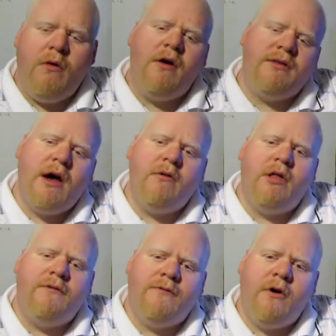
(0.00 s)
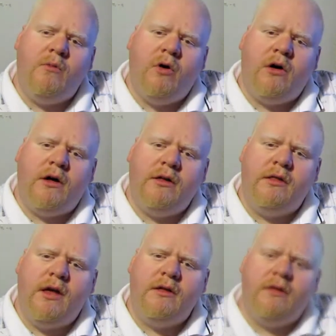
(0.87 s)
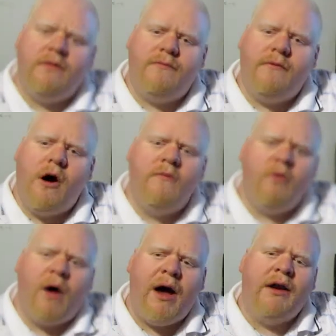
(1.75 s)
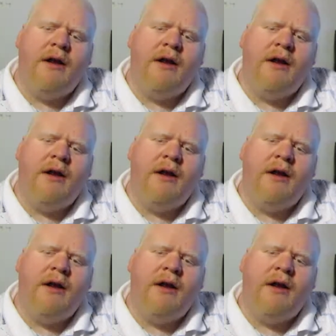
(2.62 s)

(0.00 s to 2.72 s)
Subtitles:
Or it's not really firmware because it doesn't override